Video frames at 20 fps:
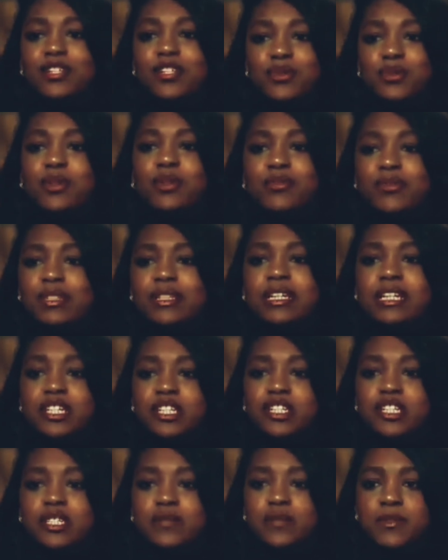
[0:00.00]
you had
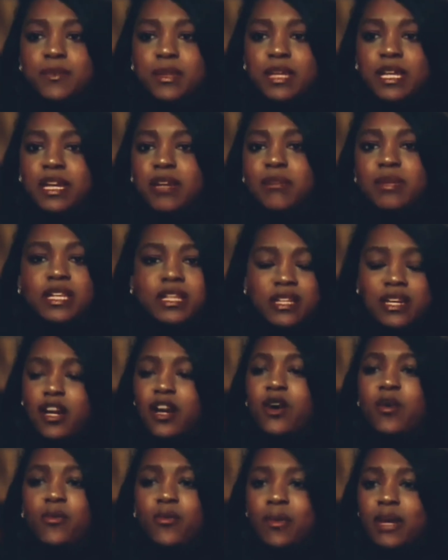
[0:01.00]
everybody on gunpoint.
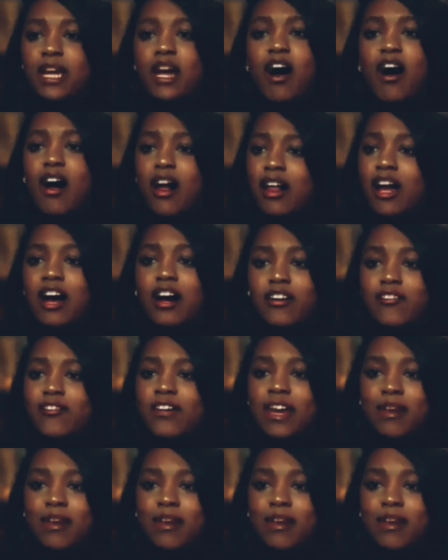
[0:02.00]
And